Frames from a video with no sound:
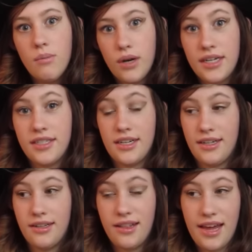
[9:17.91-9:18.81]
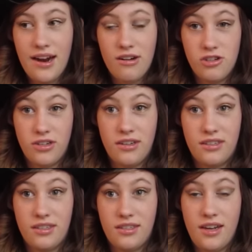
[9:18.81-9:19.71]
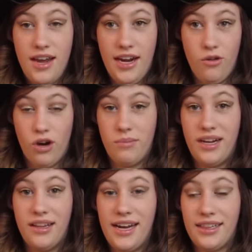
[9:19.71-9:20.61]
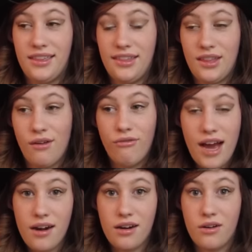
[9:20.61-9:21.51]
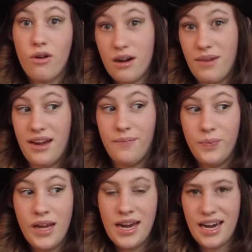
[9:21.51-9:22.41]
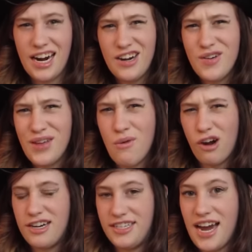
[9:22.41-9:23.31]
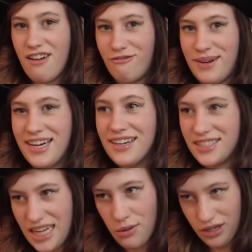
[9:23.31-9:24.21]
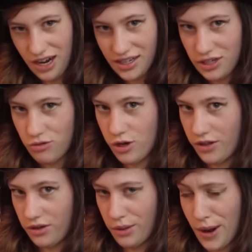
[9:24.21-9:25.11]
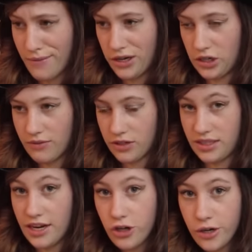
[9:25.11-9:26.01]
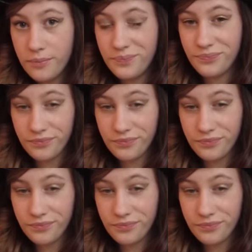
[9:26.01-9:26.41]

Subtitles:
But they are just ignoring me. Like, they're flat out ignoring me. And I knew they weren't deaf because they were talking to each other. They were having a conversation.